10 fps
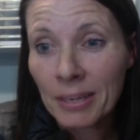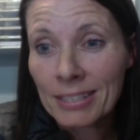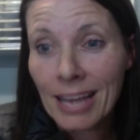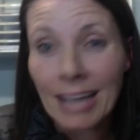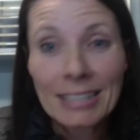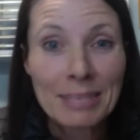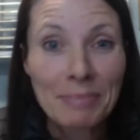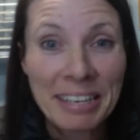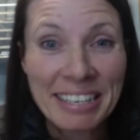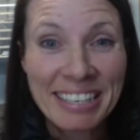is actually
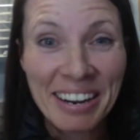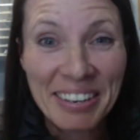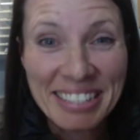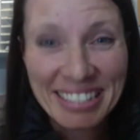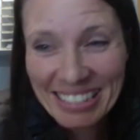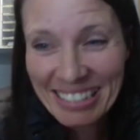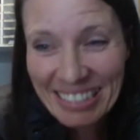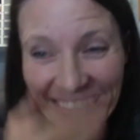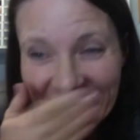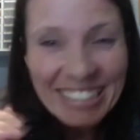my guitarist,
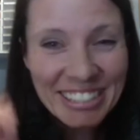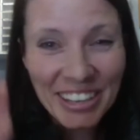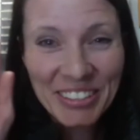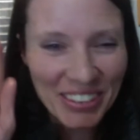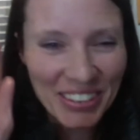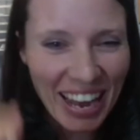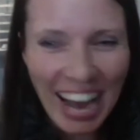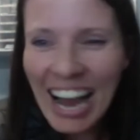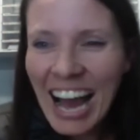Joe Tyler.